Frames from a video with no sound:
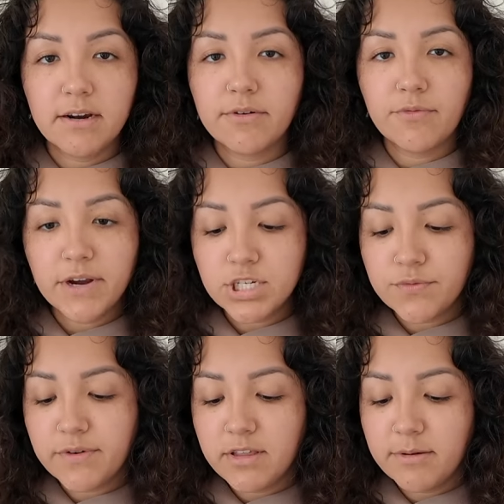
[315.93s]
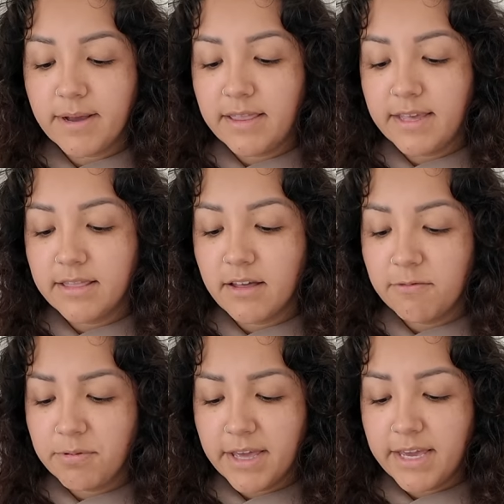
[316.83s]
a refresher for them, and they
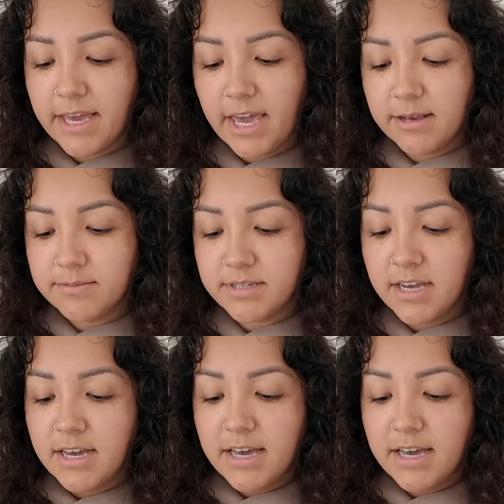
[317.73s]
love playing games.